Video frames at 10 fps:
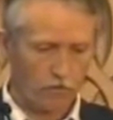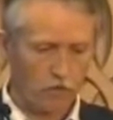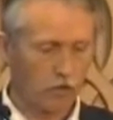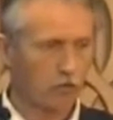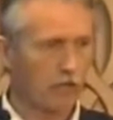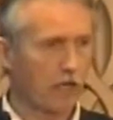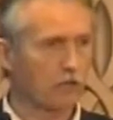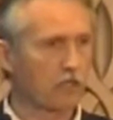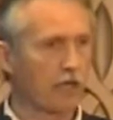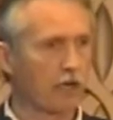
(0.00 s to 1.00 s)

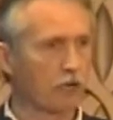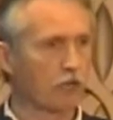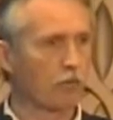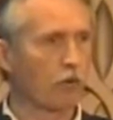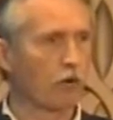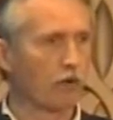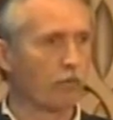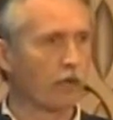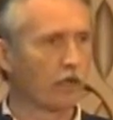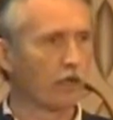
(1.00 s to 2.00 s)
$100,000 or more,
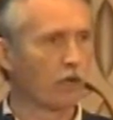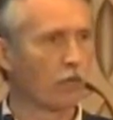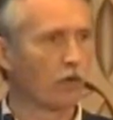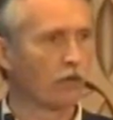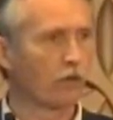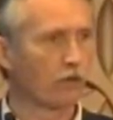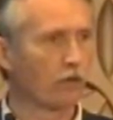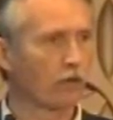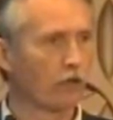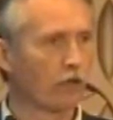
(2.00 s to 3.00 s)
depending on what
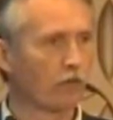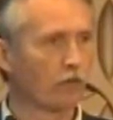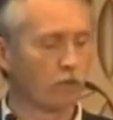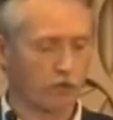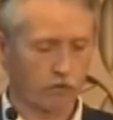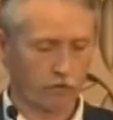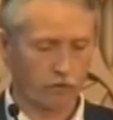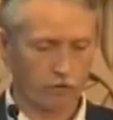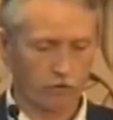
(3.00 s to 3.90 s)
you're